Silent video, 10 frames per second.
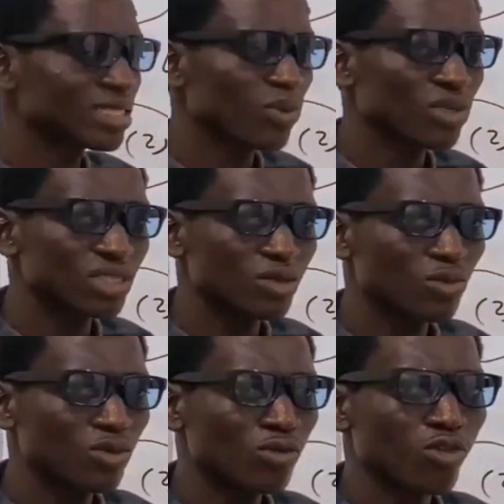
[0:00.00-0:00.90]

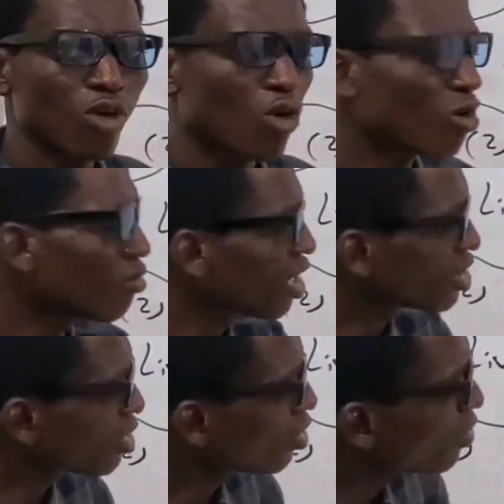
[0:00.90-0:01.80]
responsible for
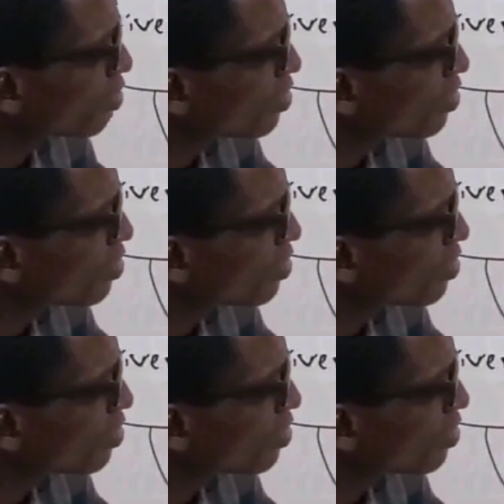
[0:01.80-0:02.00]
conversion